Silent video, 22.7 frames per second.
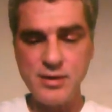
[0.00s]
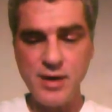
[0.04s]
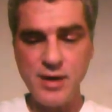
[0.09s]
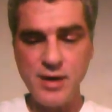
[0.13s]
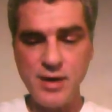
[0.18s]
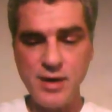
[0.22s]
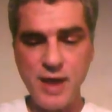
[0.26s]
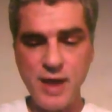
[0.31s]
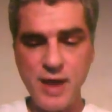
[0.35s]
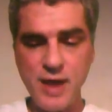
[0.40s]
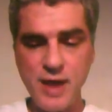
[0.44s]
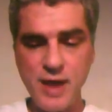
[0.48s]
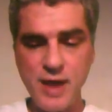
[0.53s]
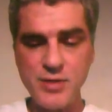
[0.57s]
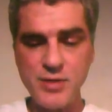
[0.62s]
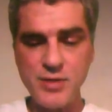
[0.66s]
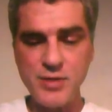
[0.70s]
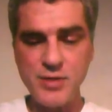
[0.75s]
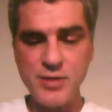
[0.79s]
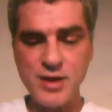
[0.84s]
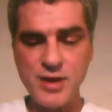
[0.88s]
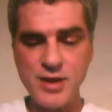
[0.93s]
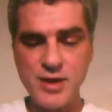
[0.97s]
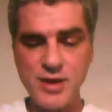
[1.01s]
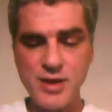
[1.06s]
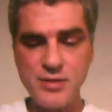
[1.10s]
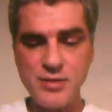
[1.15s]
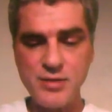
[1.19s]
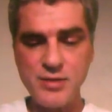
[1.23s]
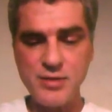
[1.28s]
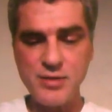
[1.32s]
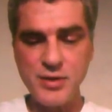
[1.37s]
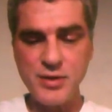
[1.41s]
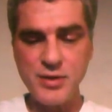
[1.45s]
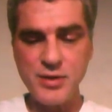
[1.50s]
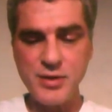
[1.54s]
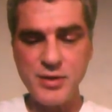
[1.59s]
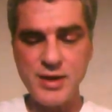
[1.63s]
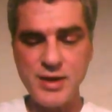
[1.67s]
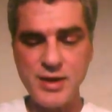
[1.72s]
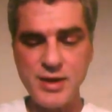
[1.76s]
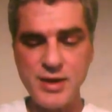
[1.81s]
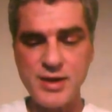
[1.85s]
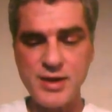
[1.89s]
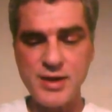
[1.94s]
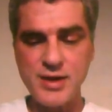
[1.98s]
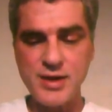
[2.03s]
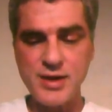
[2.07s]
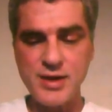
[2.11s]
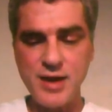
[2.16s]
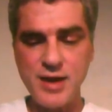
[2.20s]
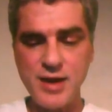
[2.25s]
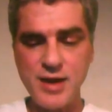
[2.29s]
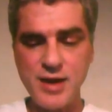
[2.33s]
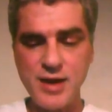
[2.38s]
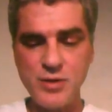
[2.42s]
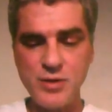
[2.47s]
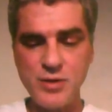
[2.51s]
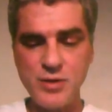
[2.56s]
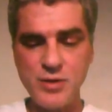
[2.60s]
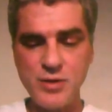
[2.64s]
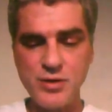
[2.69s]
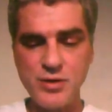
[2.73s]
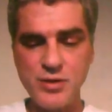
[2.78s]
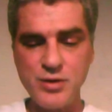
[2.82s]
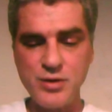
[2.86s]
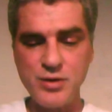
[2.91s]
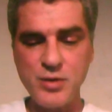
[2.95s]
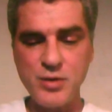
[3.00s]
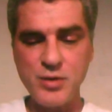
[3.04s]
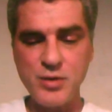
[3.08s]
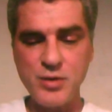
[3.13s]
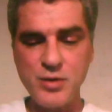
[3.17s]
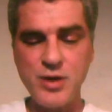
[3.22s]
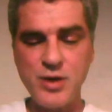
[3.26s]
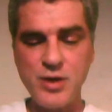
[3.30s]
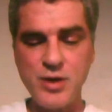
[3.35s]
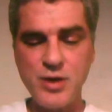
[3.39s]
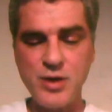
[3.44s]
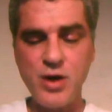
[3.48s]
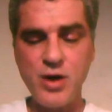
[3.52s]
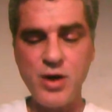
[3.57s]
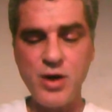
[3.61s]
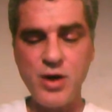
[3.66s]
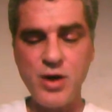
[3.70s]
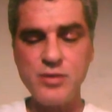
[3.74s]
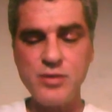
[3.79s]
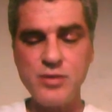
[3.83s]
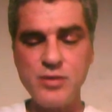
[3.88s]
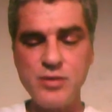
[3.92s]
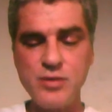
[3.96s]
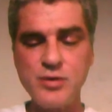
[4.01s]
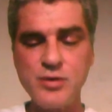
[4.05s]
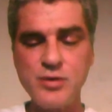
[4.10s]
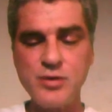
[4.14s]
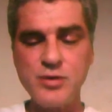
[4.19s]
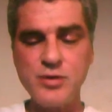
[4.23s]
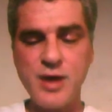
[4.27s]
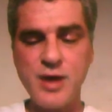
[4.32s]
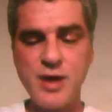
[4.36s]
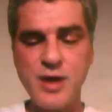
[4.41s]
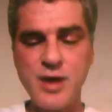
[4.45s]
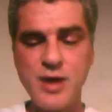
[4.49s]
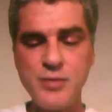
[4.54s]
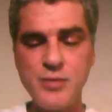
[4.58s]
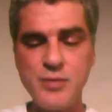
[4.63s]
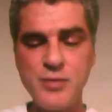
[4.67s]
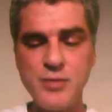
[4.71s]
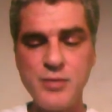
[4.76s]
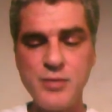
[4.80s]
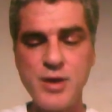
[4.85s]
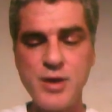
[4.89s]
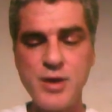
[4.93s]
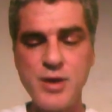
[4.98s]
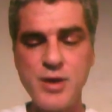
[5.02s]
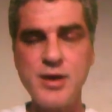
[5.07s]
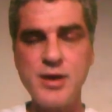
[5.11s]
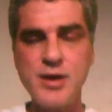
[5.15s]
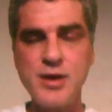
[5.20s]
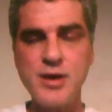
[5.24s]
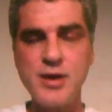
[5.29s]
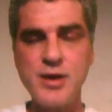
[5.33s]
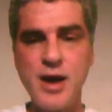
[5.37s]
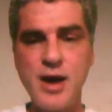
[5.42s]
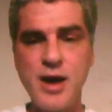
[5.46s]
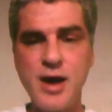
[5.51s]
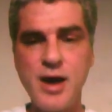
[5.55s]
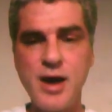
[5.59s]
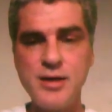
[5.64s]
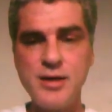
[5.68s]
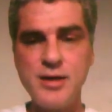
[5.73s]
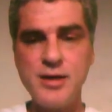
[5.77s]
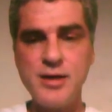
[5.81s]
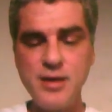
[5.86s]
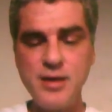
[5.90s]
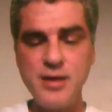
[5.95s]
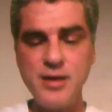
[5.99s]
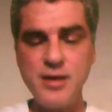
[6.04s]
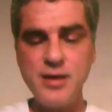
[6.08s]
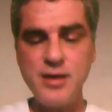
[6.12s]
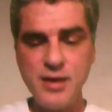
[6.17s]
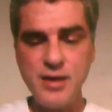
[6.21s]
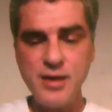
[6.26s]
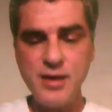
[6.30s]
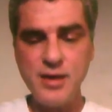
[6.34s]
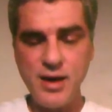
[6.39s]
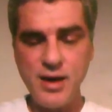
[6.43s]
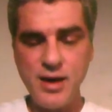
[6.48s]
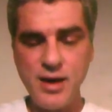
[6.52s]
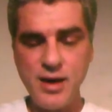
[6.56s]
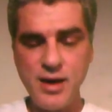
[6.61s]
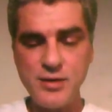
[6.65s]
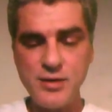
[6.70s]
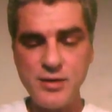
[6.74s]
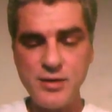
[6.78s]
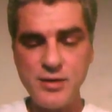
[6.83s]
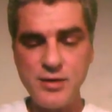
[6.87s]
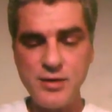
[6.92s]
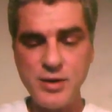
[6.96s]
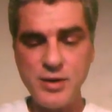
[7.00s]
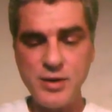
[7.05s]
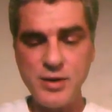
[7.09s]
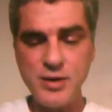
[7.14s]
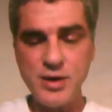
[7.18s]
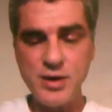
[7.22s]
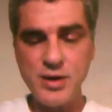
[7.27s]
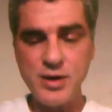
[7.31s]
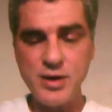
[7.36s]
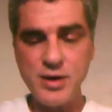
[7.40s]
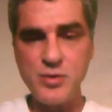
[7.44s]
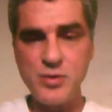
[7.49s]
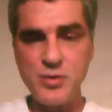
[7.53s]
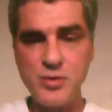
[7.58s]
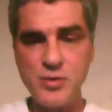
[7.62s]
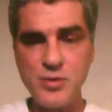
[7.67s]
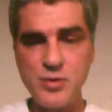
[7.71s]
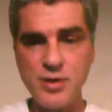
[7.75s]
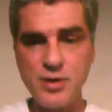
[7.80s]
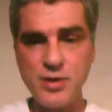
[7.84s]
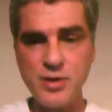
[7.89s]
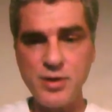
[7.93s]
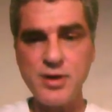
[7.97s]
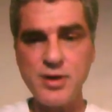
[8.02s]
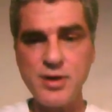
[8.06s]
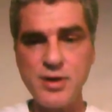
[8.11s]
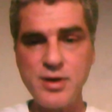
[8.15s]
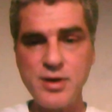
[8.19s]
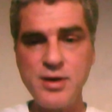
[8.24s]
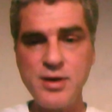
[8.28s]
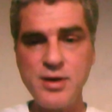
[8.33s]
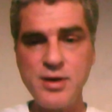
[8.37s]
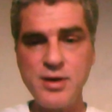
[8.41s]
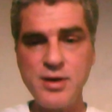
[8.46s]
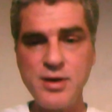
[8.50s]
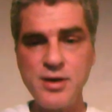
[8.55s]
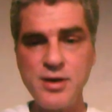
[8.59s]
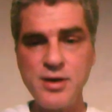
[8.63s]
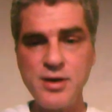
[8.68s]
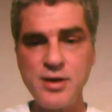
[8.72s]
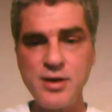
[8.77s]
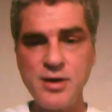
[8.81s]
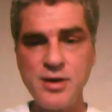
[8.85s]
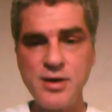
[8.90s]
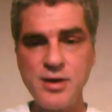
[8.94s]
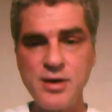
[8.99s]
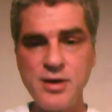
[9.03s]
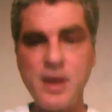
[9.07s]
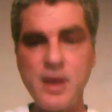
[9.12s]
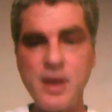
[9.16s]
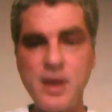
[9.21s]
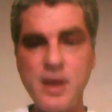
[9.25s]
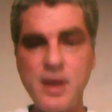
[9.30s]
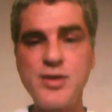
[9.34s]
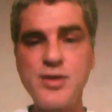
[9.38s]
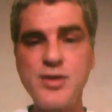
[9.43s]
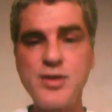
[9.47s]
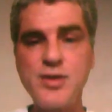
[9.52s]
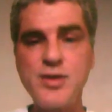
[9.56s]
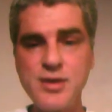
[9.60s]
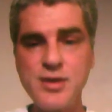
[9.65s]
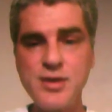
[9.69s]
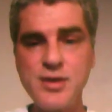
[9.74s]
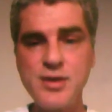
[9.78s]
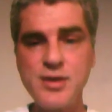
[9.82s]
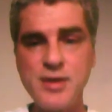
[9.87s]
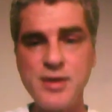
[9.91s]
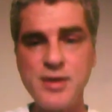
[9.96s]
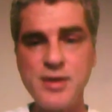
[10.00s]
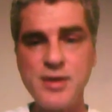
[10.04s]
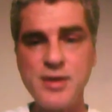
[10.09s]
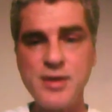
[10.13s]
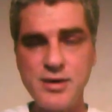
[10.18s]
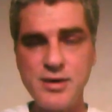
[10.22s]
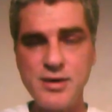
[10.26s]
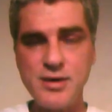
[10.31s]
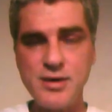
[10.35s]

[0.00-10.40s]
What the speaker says: I have been sent to build a society where you can spend all your time praising God and doing His work and still eat.